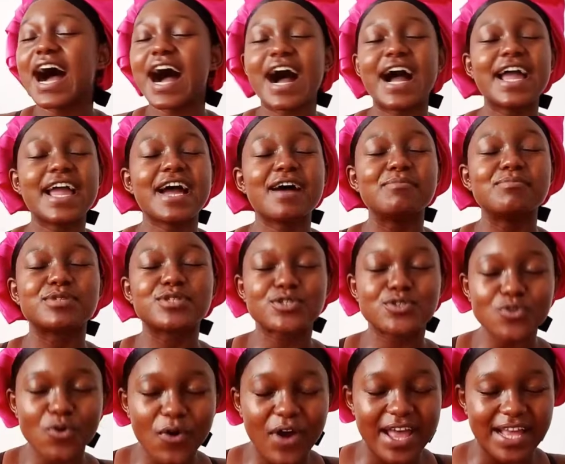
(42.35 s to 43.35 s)
I am
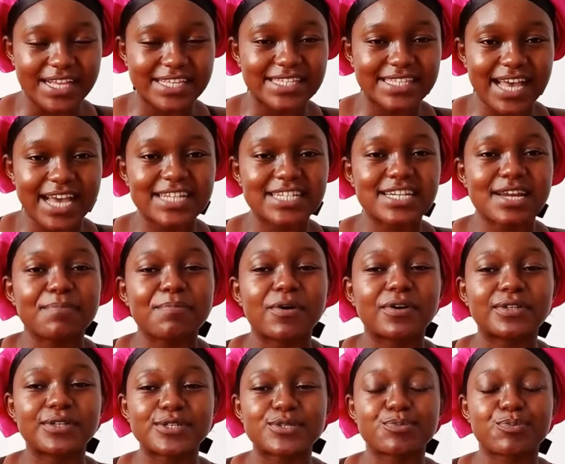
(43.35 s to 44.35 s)
so excited
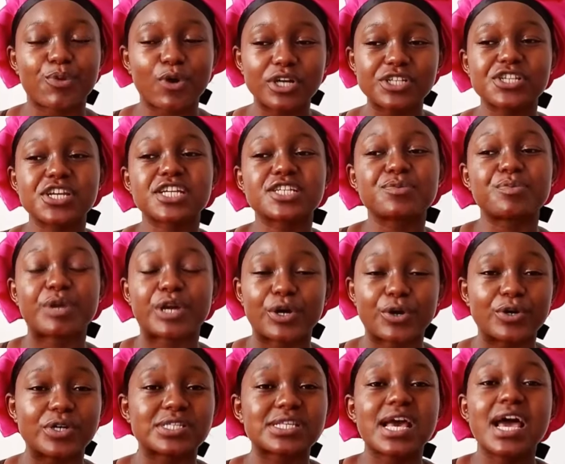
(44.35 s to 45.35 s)
about this project
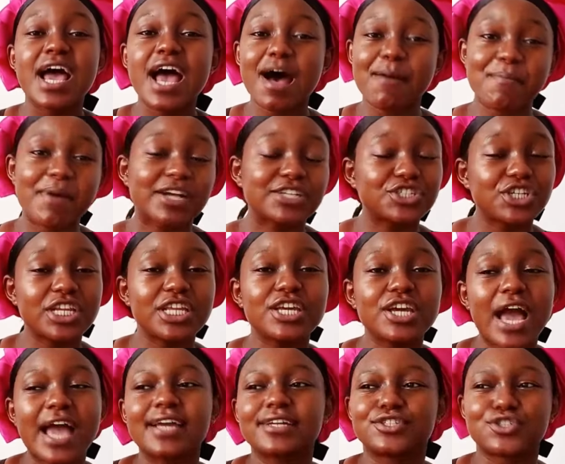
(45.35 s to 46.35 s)
because
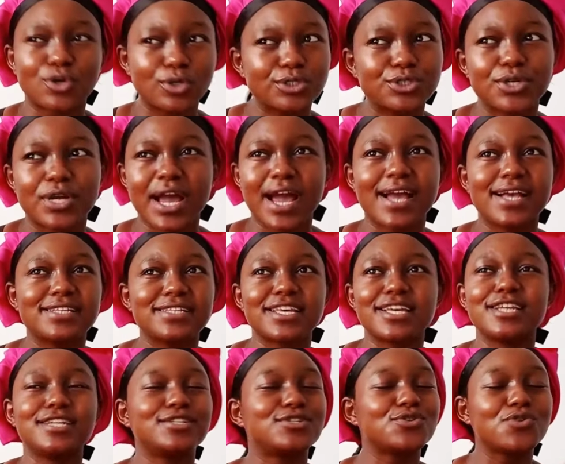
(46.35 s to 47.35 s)
I told you guys
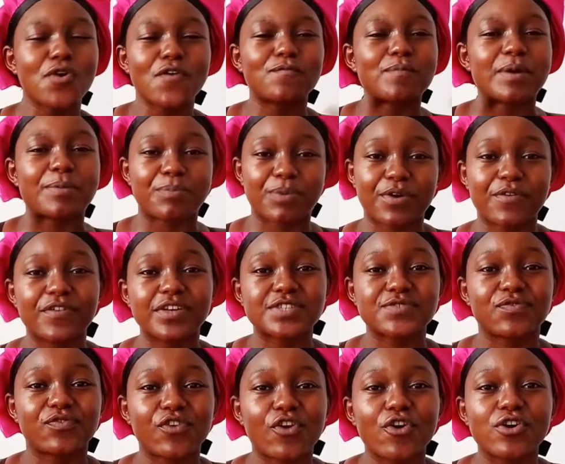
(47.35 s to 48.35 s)
in two of my
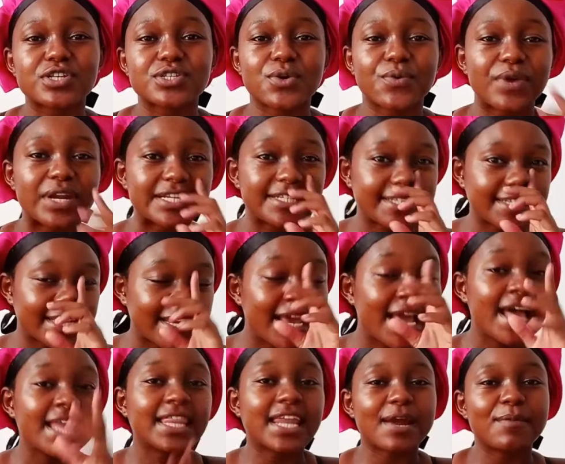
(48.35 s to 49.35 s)
previous vlogs already
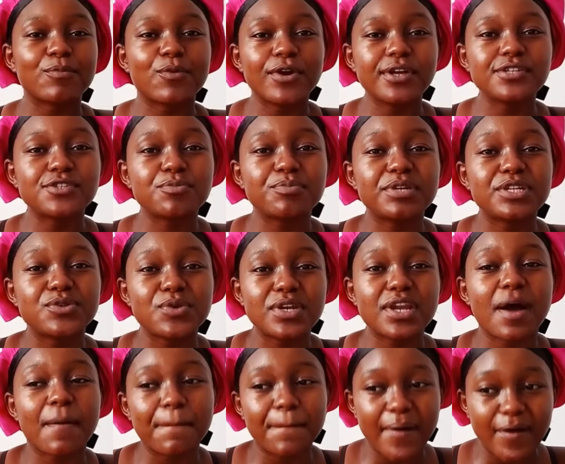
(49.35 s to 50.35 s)
that I'm going to be
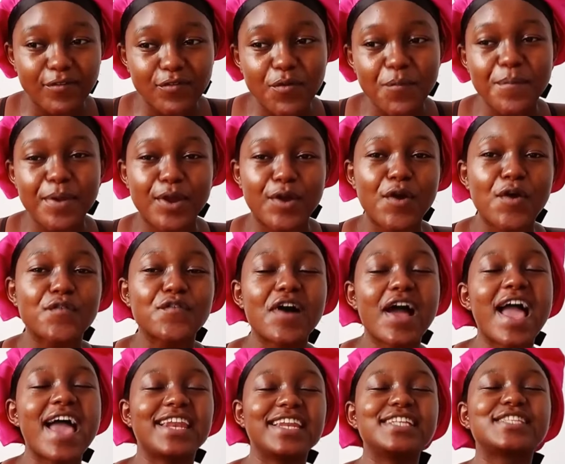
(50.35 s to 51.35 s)
doing a bathroom
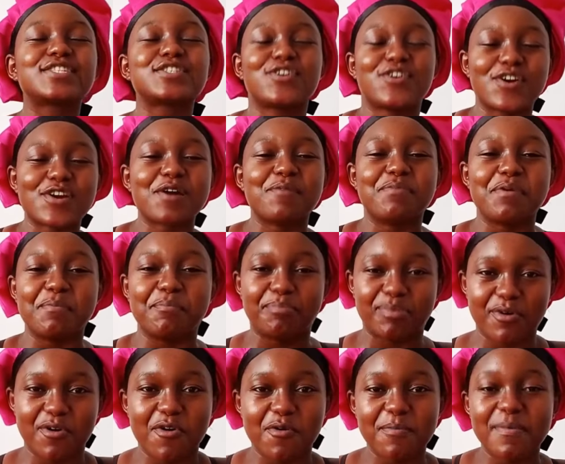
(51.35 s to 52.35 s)
makeover and it's gonna be
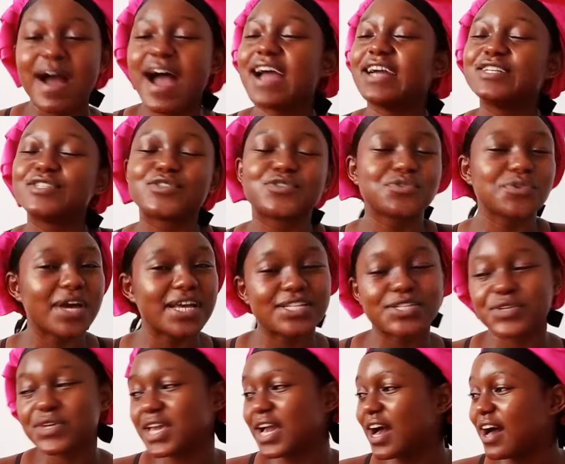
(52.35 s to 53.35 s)
bomb. I swear
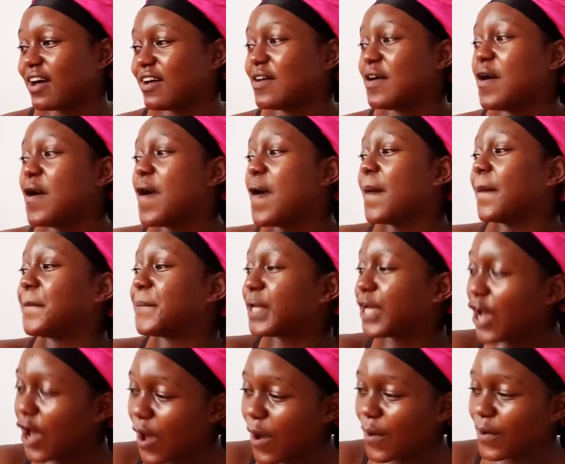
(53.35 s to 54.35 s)
to y'all,
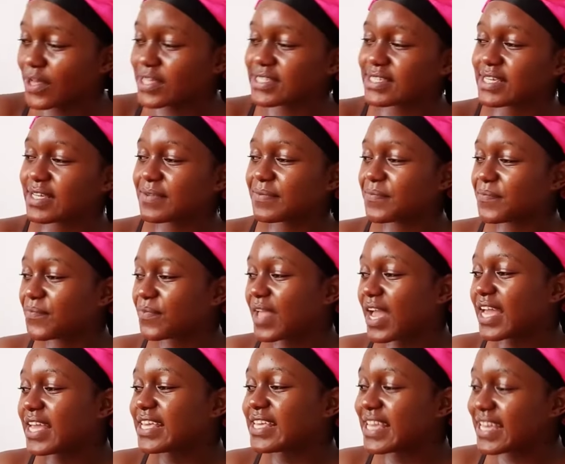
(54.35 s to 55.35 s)
because
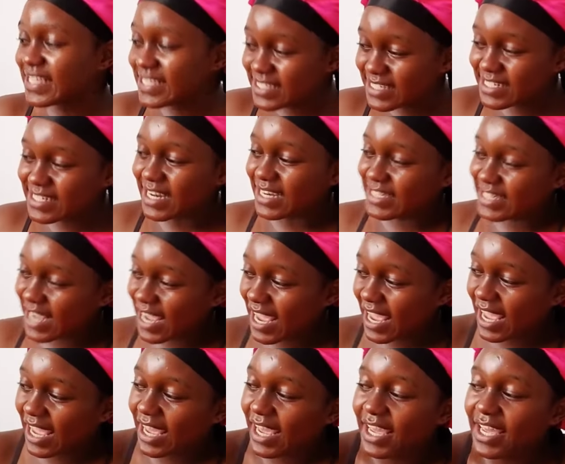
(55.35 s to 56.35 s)

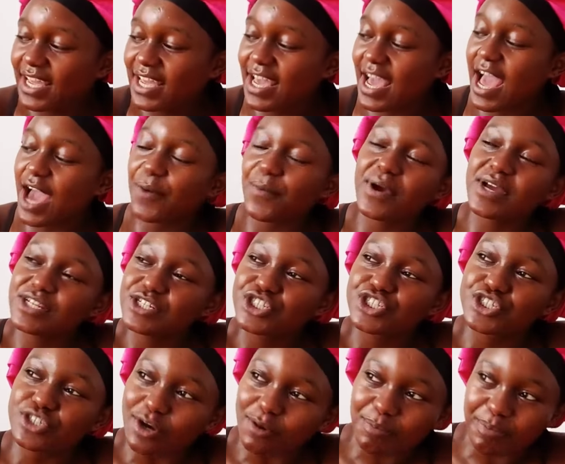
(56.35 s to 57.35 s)
yesterday I went
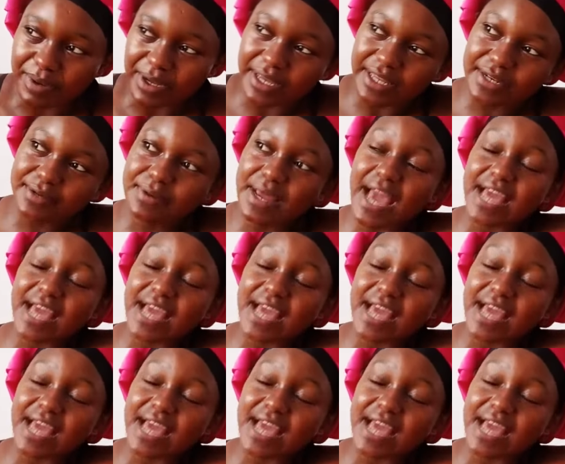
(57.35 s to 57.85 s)
shopping.